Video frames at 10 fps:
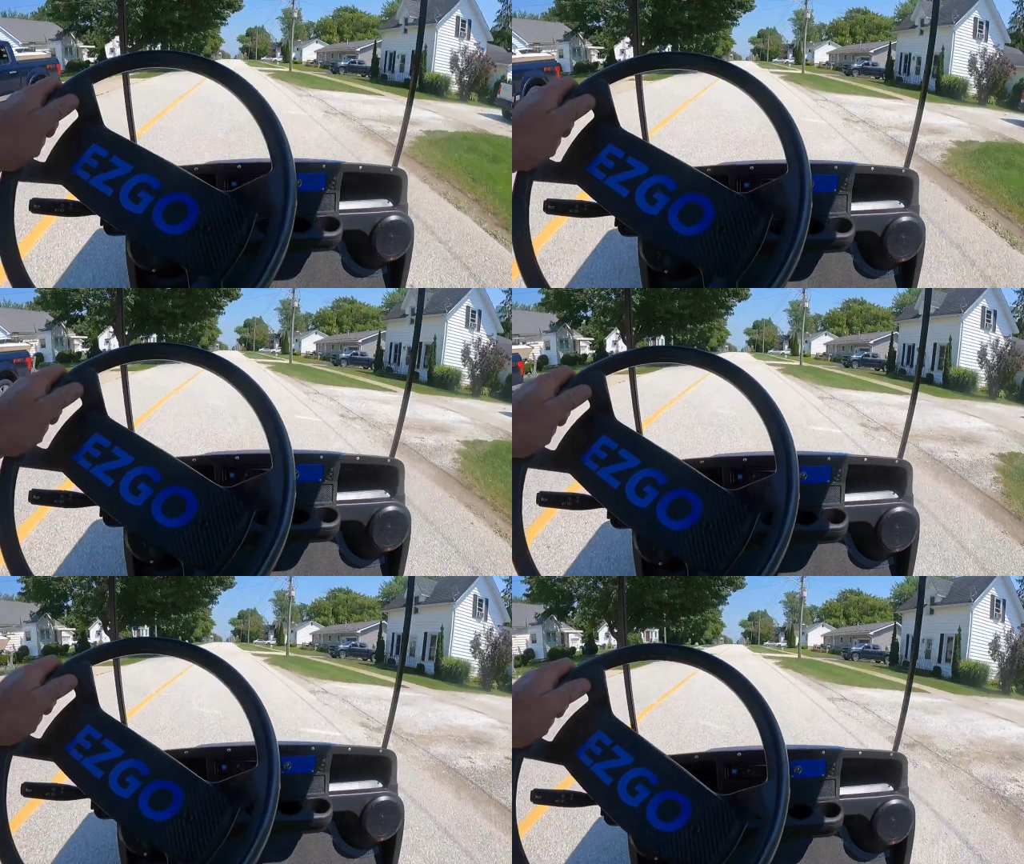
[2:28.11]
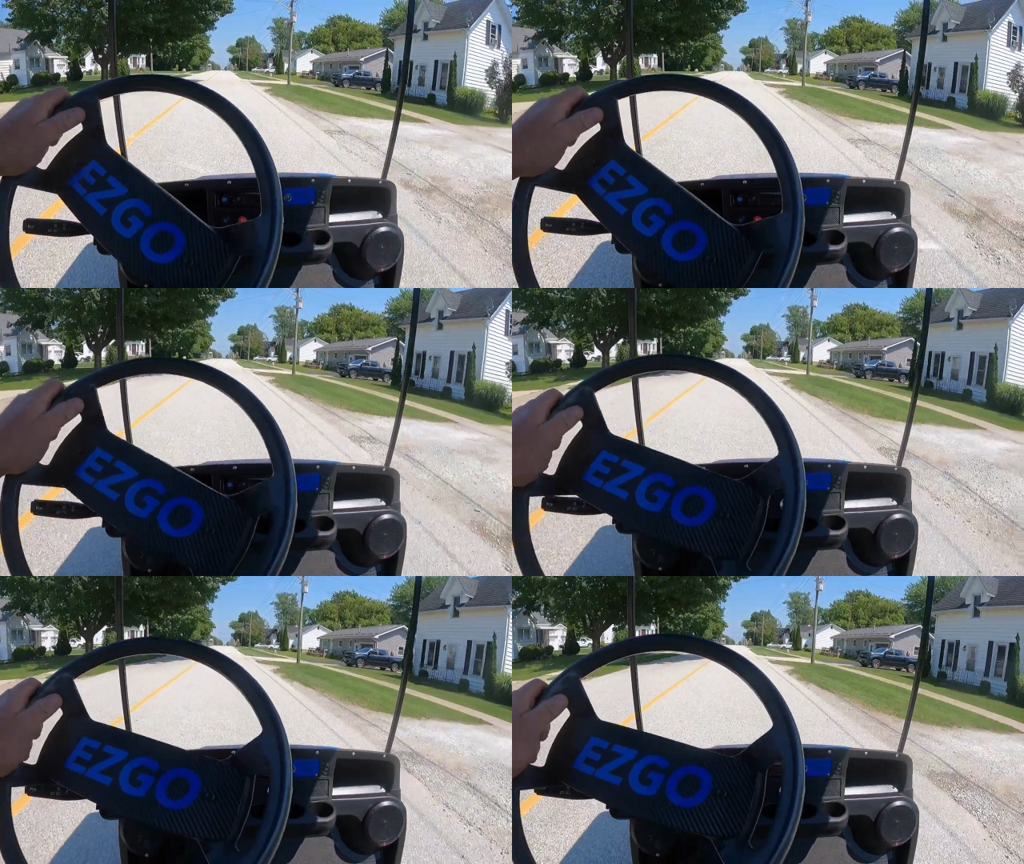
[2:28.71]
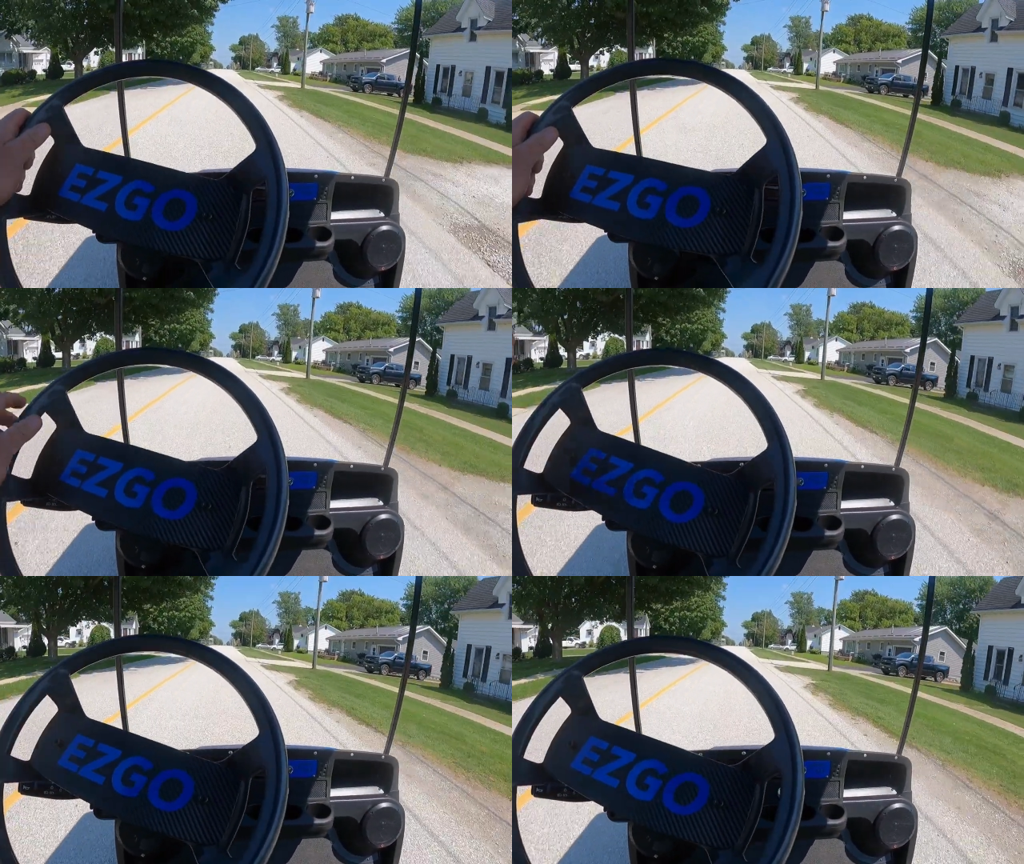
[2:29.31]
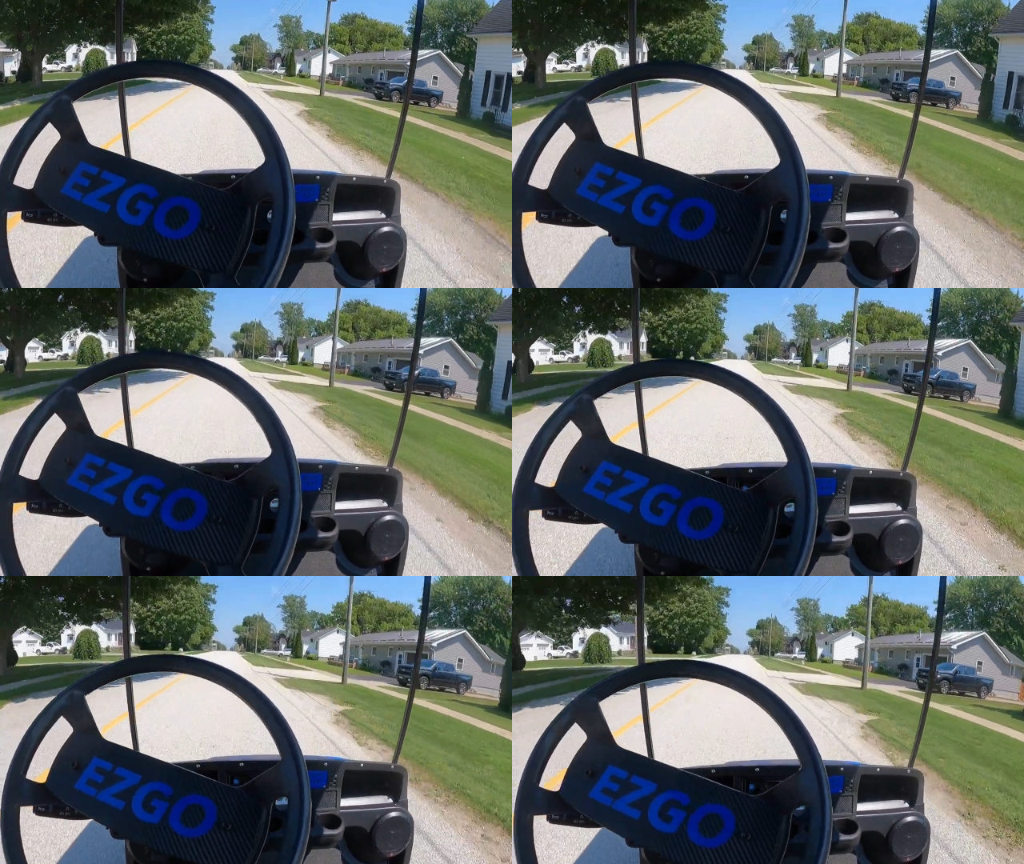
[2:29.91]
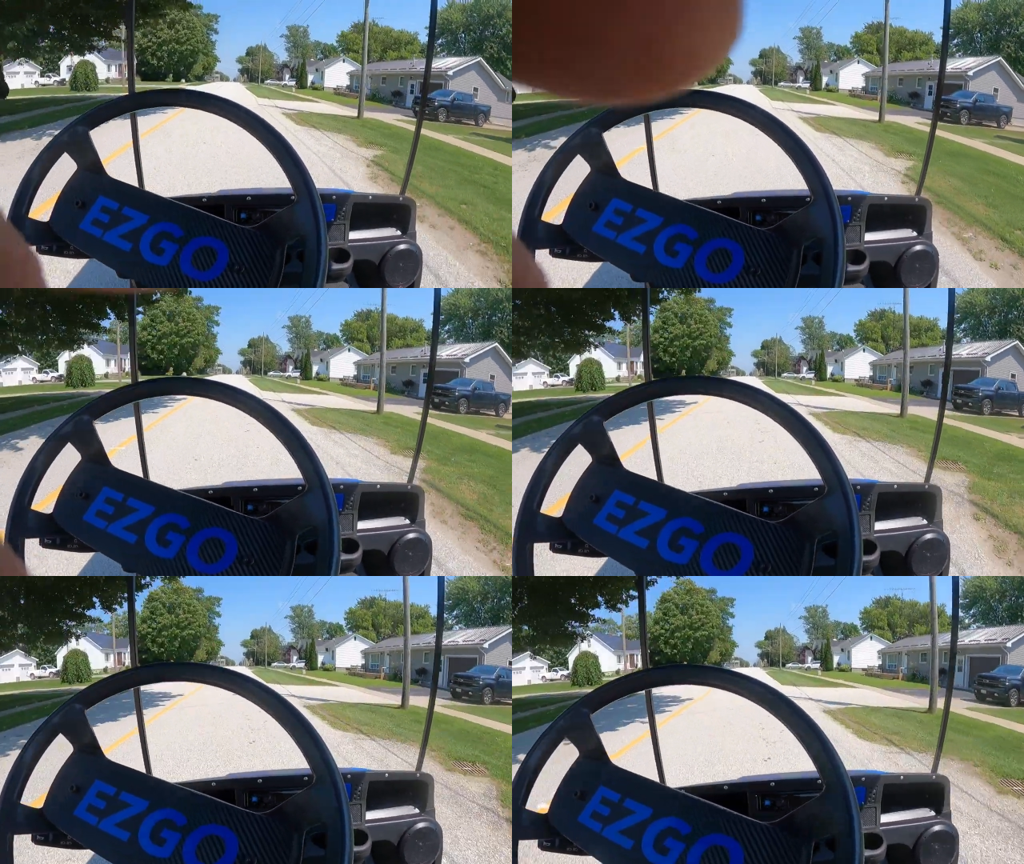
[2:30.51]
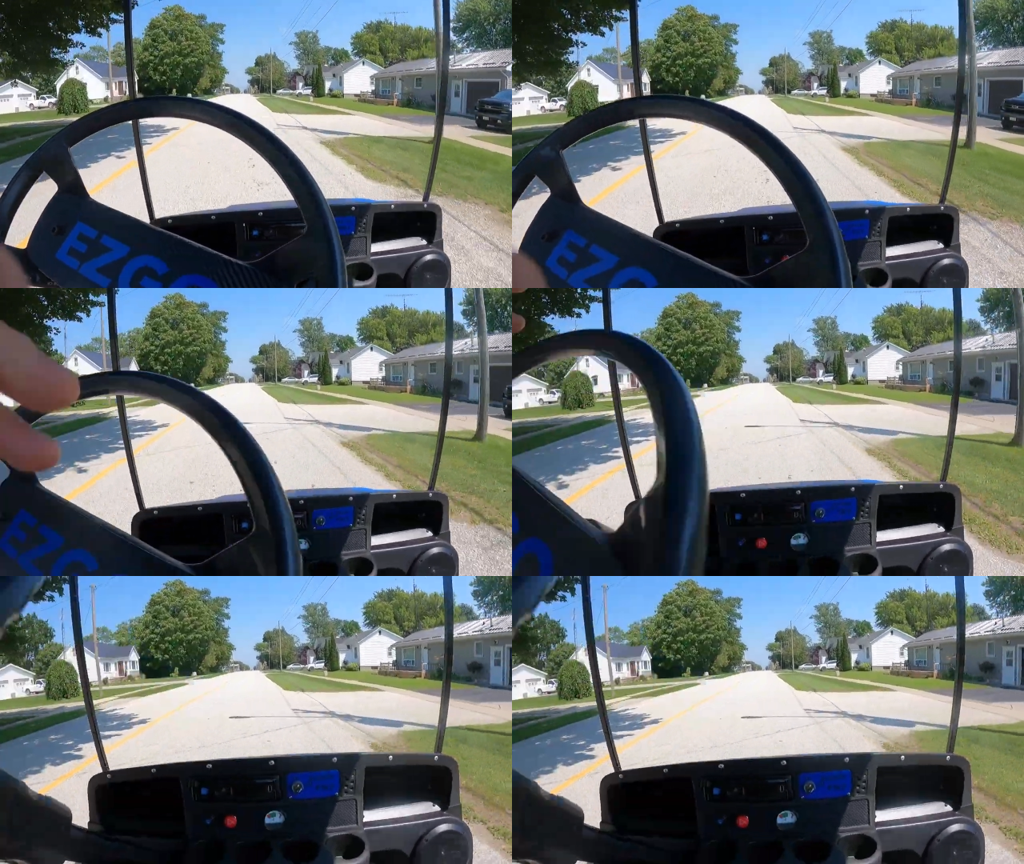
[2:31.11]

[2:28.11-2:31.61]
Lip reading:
Nobody's mouth can be seen.